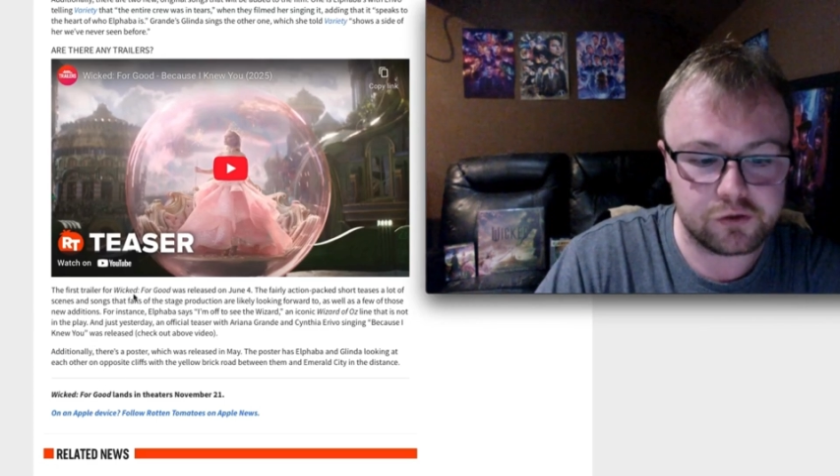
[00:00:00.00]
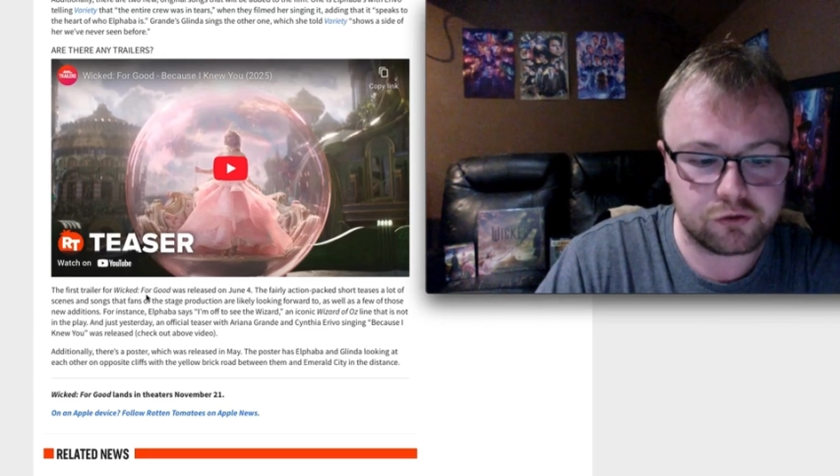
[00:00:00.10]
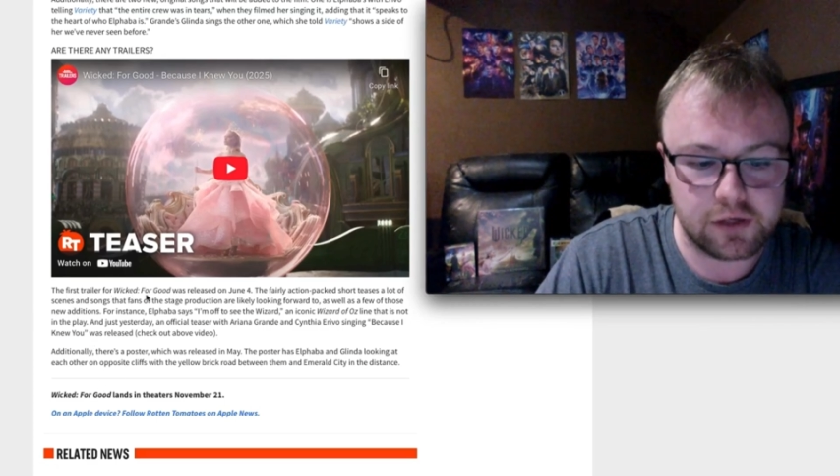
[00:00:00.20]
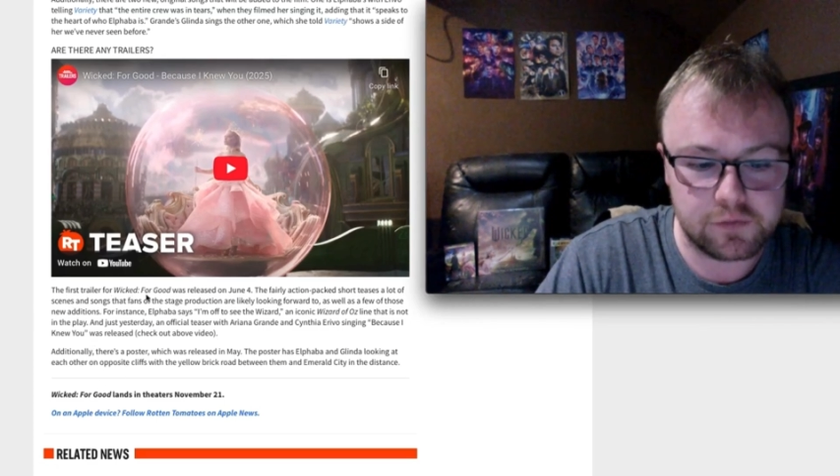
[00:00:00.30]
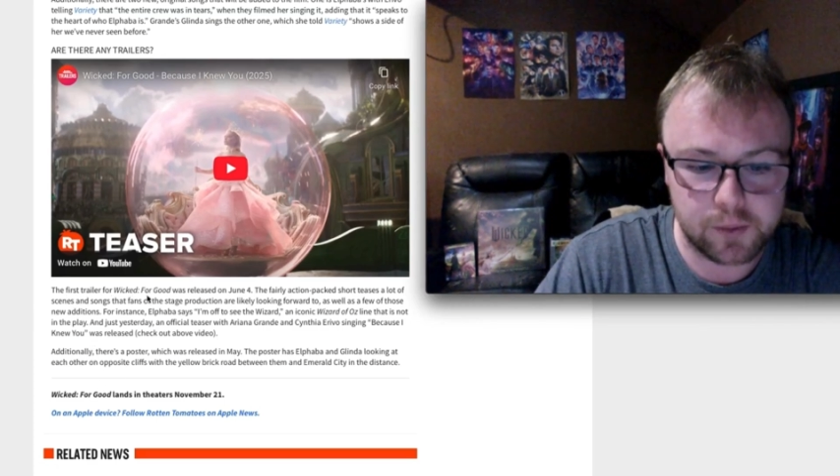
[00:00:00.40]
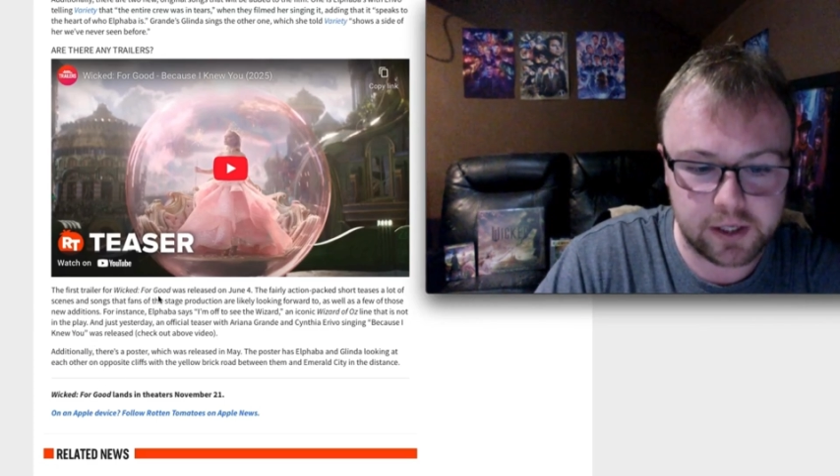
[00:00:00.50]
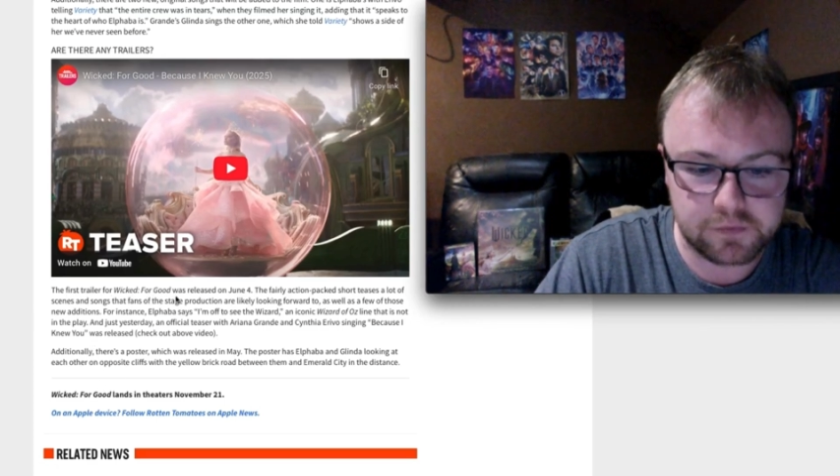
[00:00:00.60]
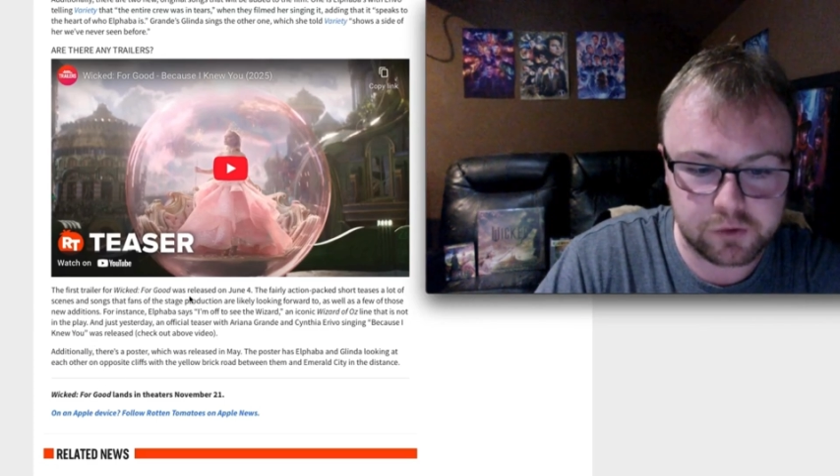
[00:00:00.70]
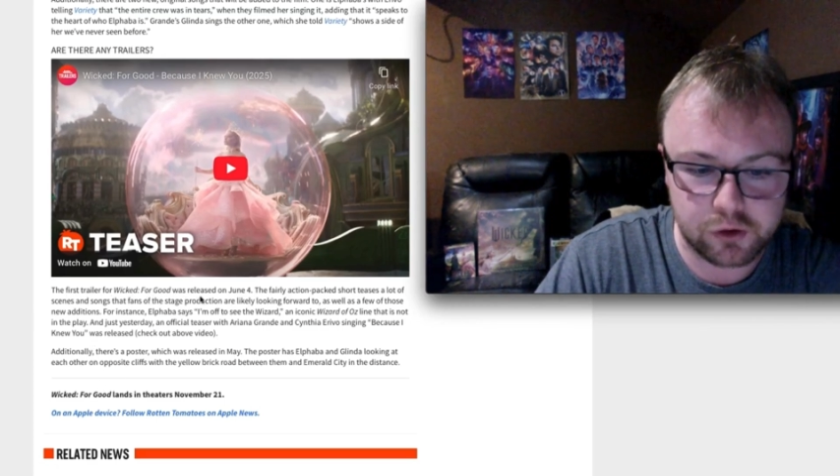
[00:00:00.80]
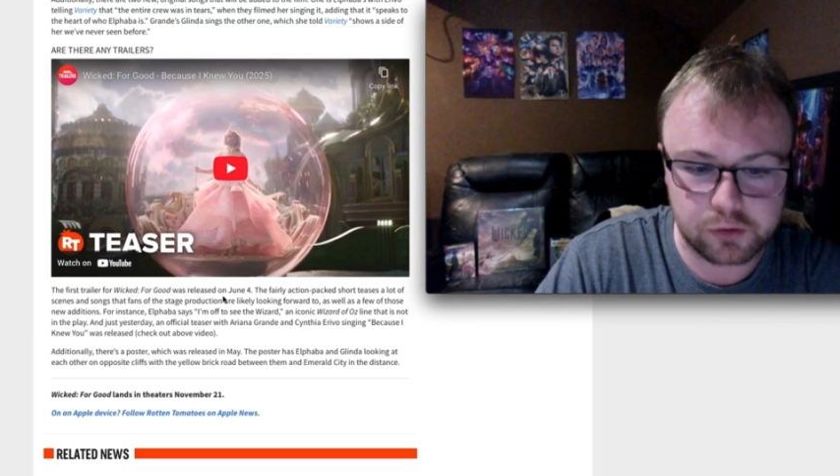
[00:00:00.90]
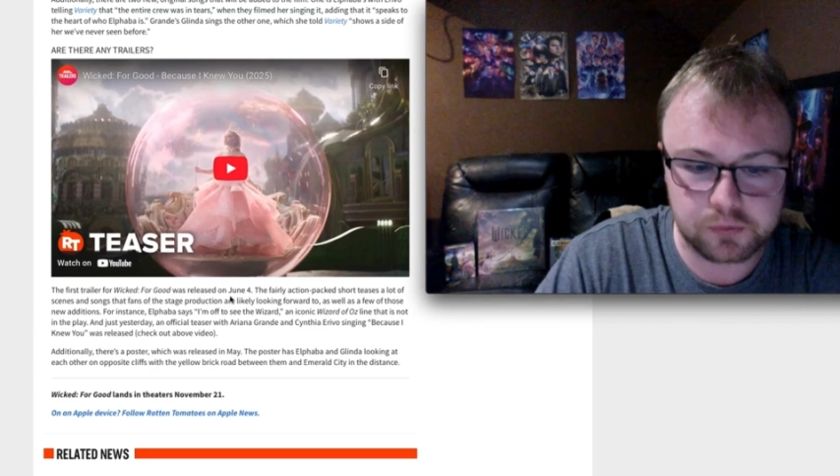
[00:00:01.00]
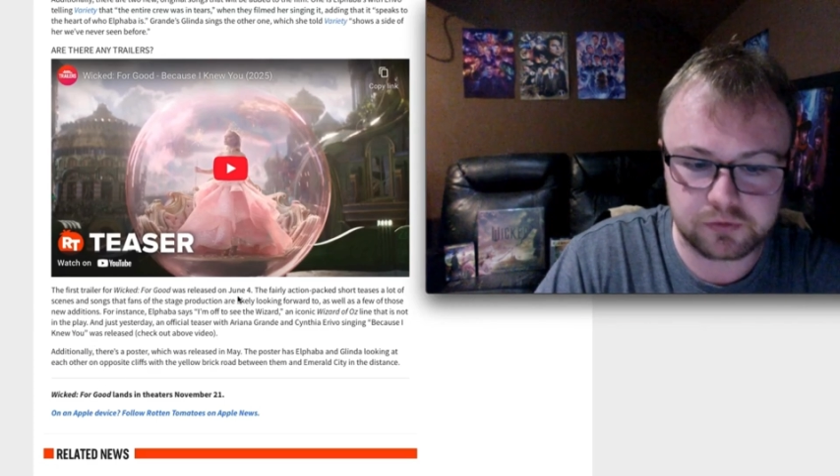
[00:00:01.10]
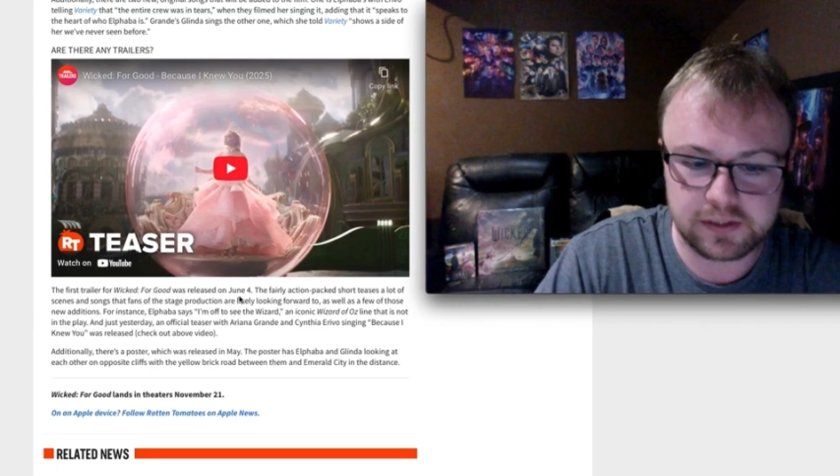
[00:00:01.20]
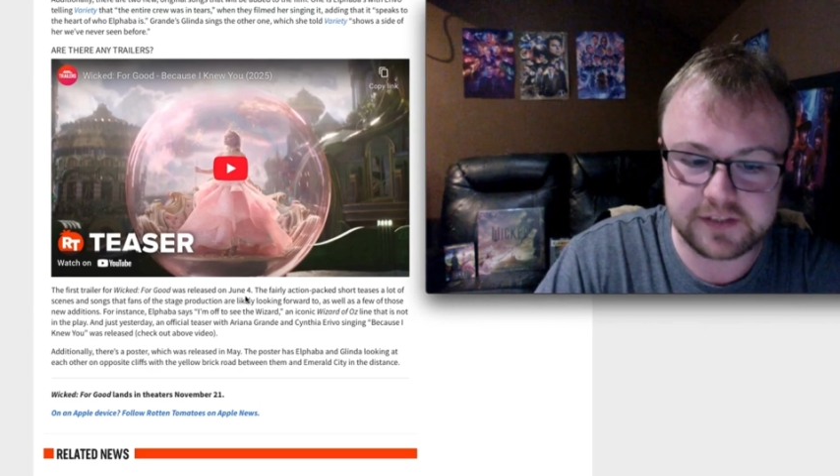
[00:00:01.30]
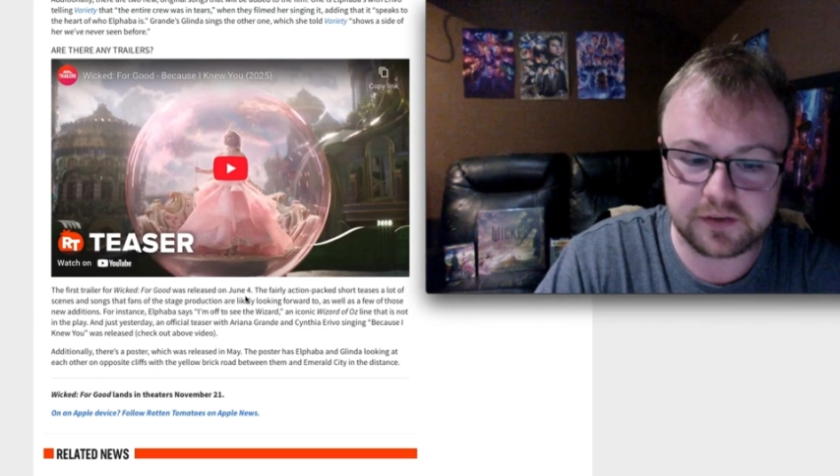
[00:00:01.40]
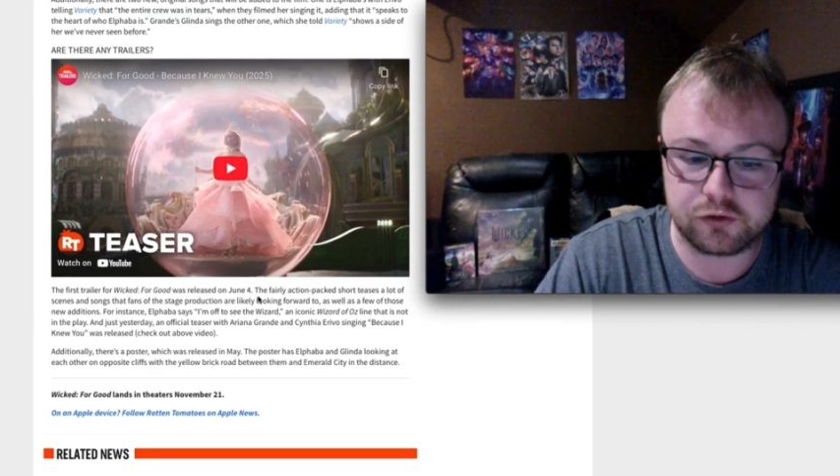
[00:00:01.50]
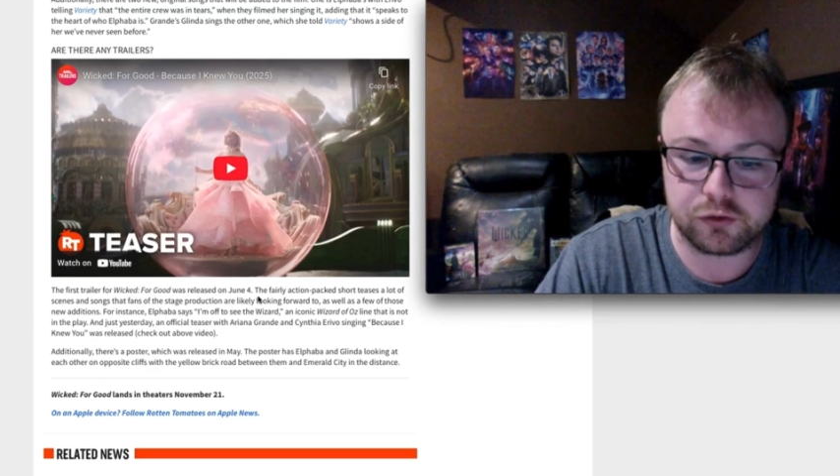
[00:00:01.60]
trailer for Wicked for Good was released on June